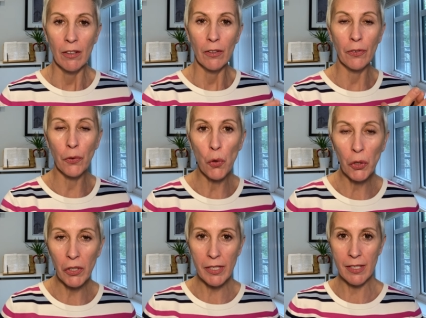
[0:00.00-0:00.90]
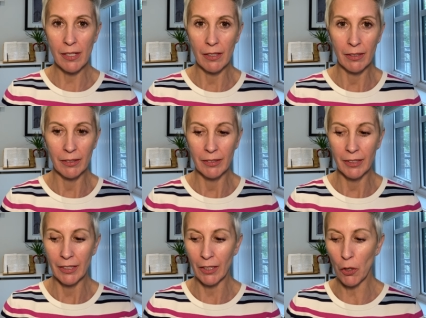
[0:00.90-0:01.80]
Focus
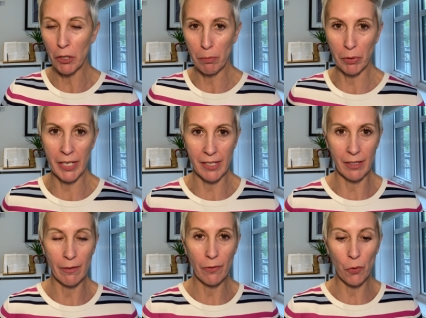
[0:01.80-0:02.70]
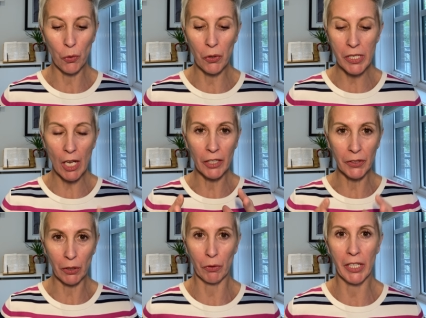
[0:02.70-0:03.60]
on a present, focus on
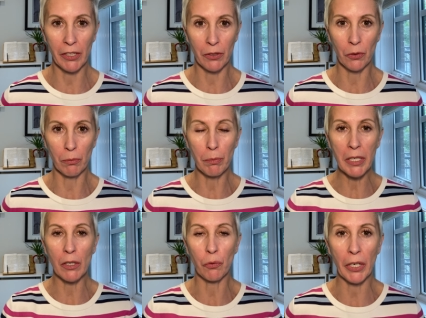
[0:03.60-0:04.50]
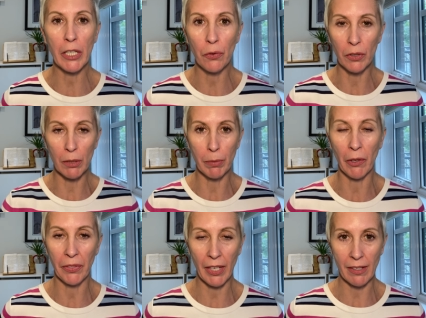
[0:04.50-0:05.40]
the gratitude, be grateful
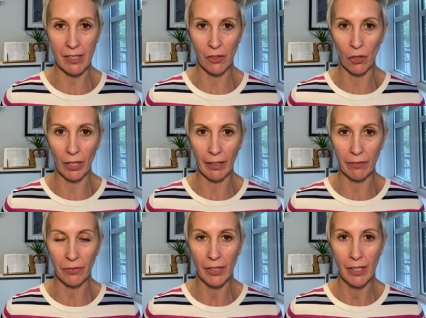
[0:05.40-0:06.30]
about things in your life.